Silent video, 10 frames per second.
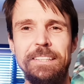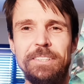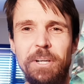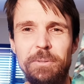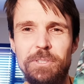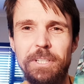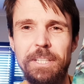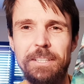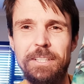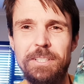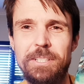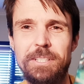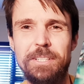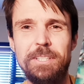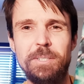So I was looking at
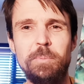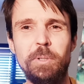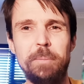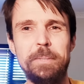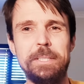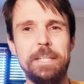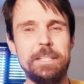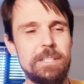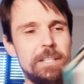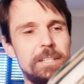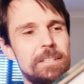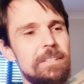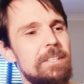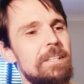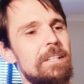this book on my desk, and
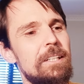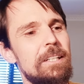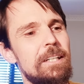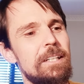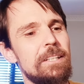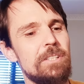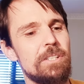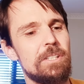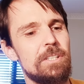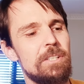I just,